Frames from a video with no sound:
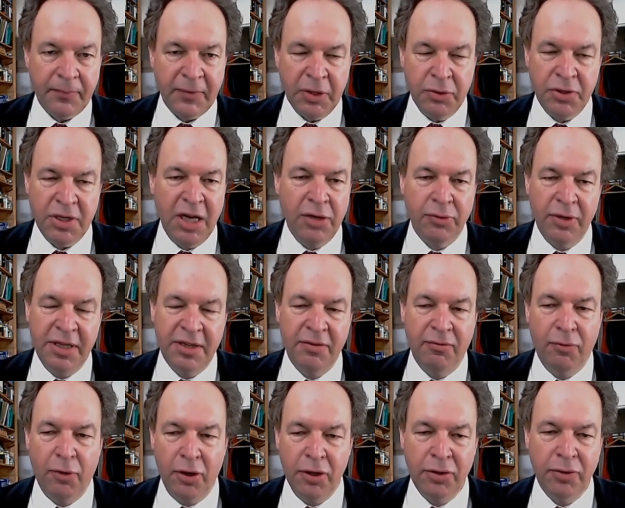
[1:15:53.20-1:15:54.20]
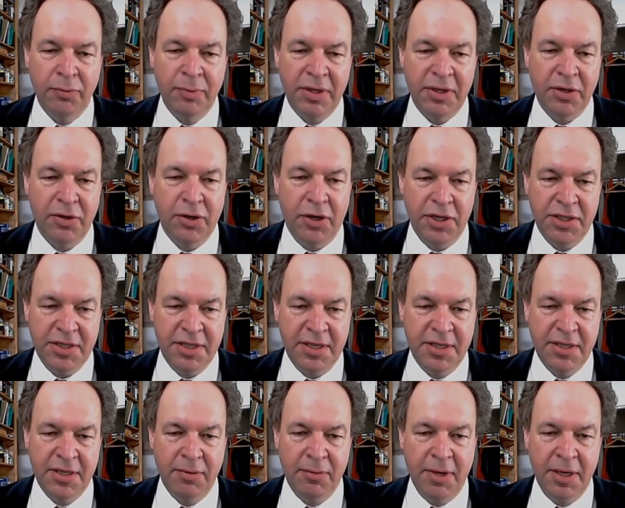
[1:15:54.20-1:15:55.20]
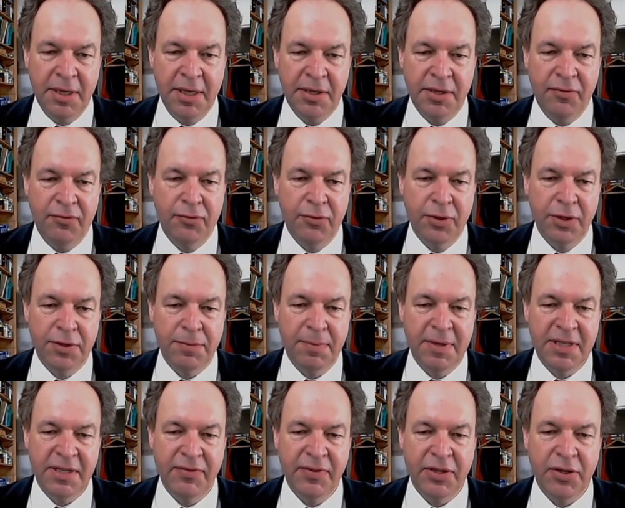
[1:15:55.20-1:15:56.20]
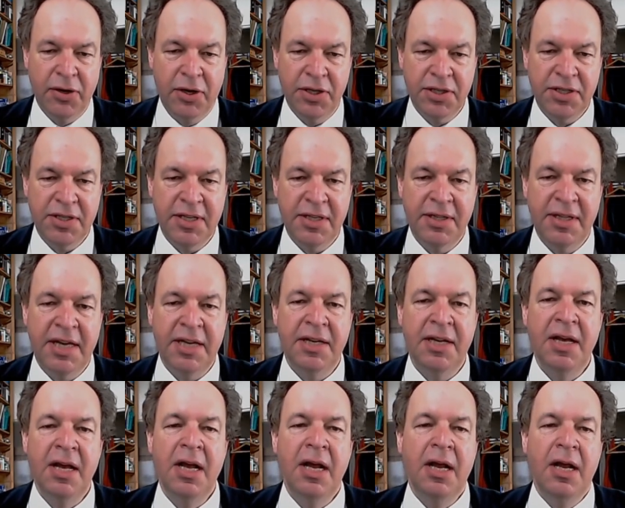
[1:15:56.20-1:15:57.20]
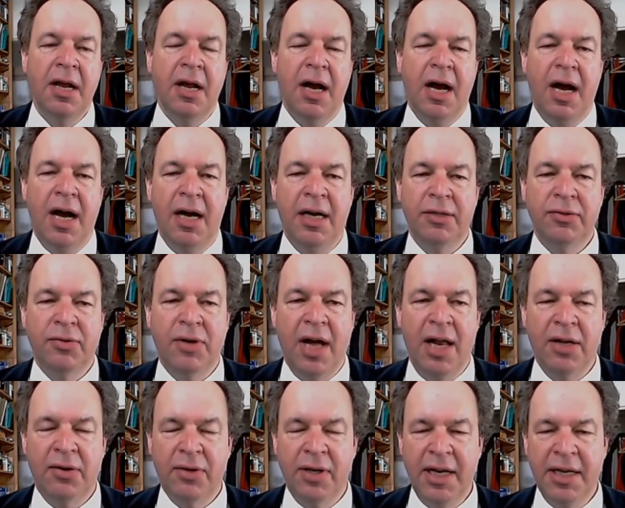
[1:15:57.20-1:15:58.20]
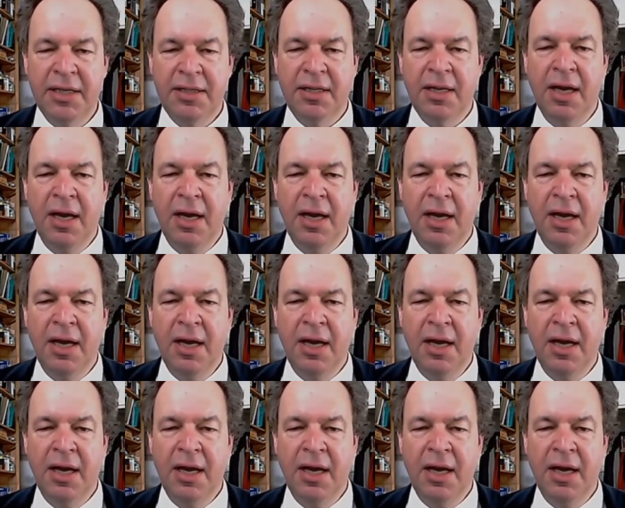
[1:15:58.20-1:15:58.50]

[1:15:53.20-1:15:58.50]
calculate the volume and the costs and so on, and the full specific costs, and then you calculate